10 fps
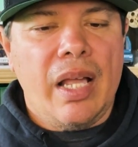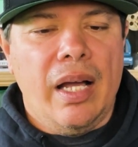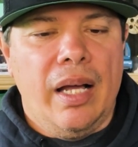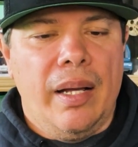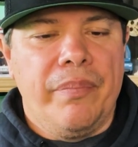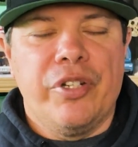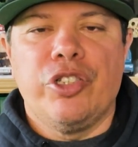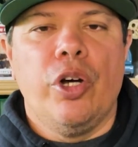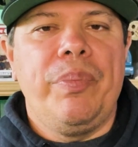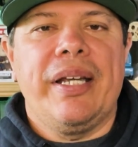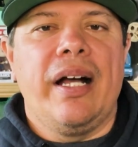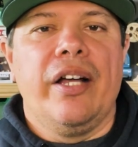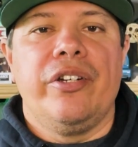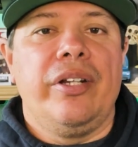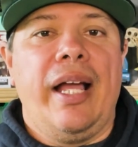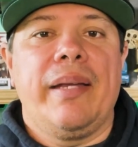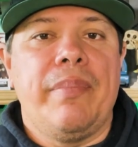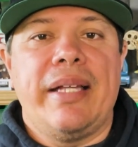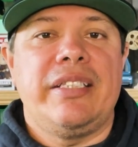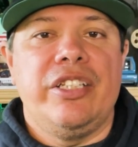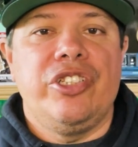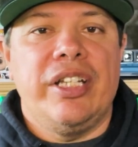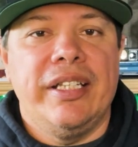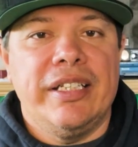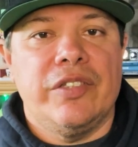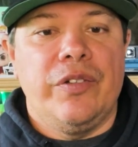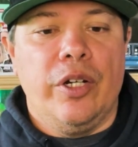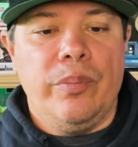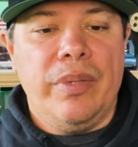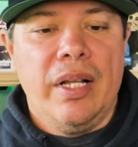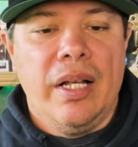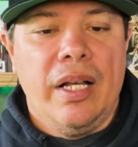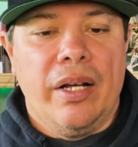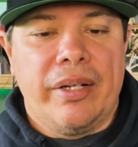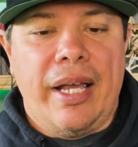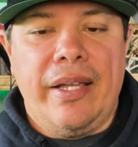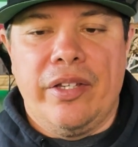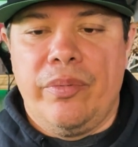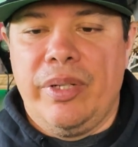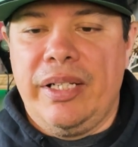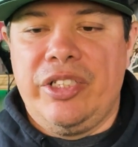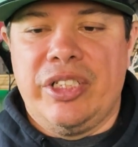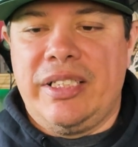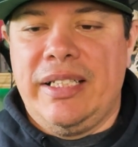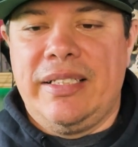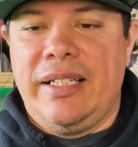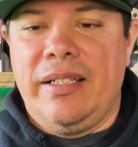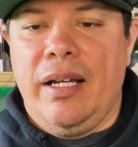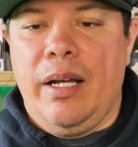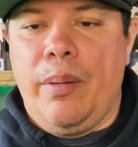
There's no big underlying message in this film, okay? There really just isn't...